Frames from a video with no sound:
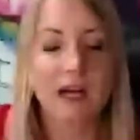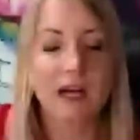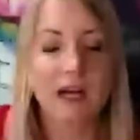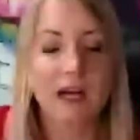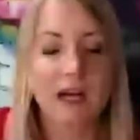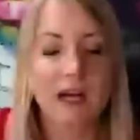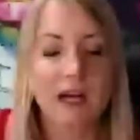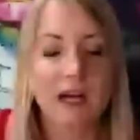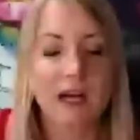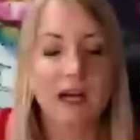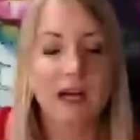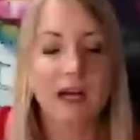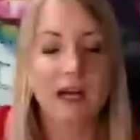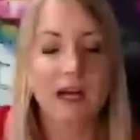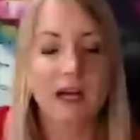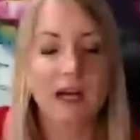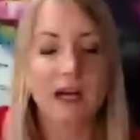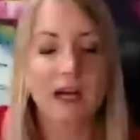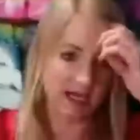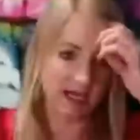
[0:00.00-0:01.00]
it. So when I first
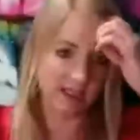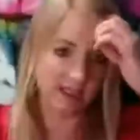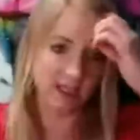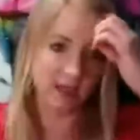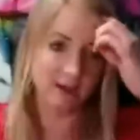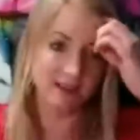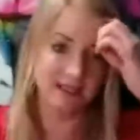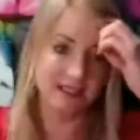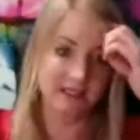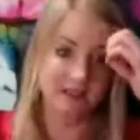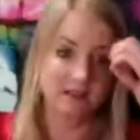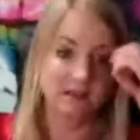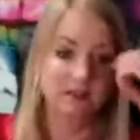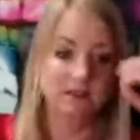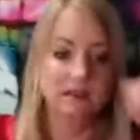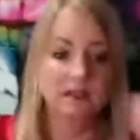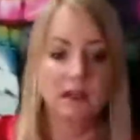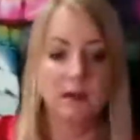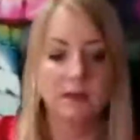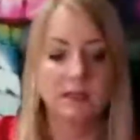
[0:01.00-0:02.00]
started, no, I didn't
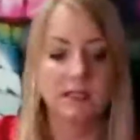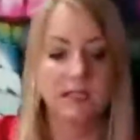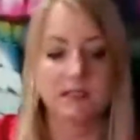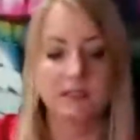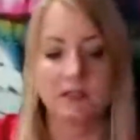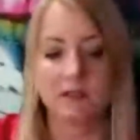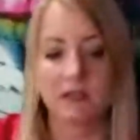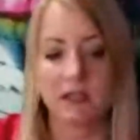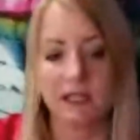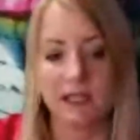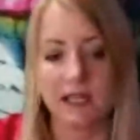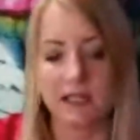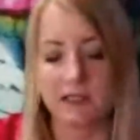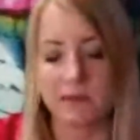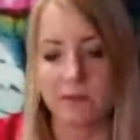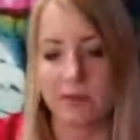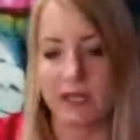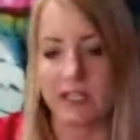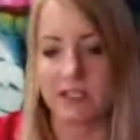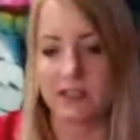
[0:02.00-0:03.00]
do the connect
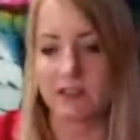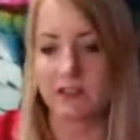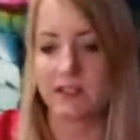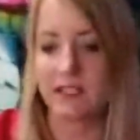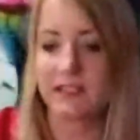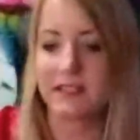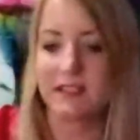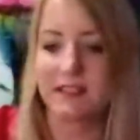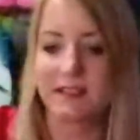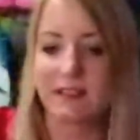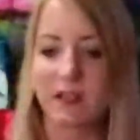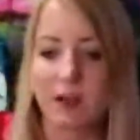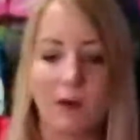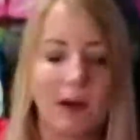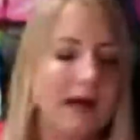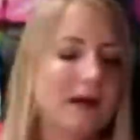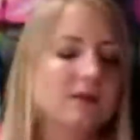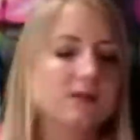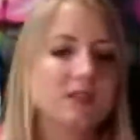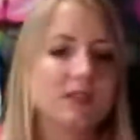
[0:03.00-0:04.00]
and pitch because I didn't know
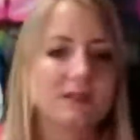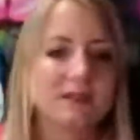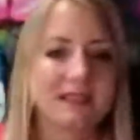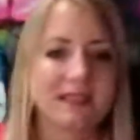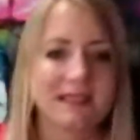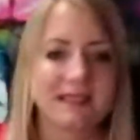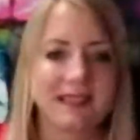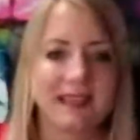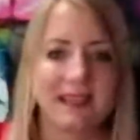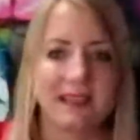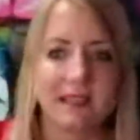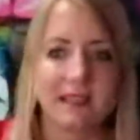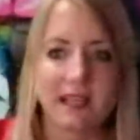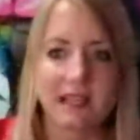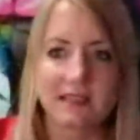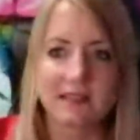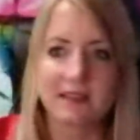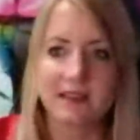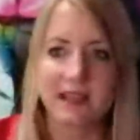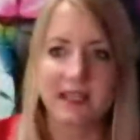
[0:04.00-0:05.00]
how to use LinkedIn.
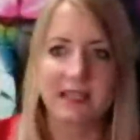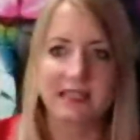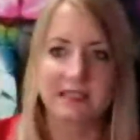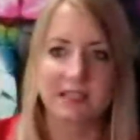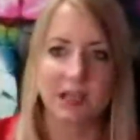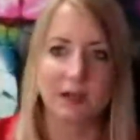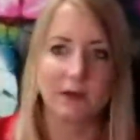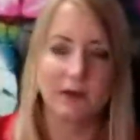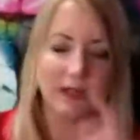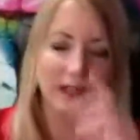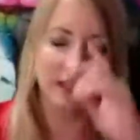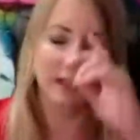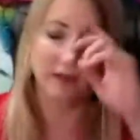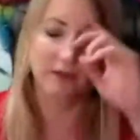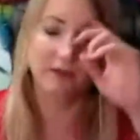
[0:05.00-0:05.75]
That's the thing. So the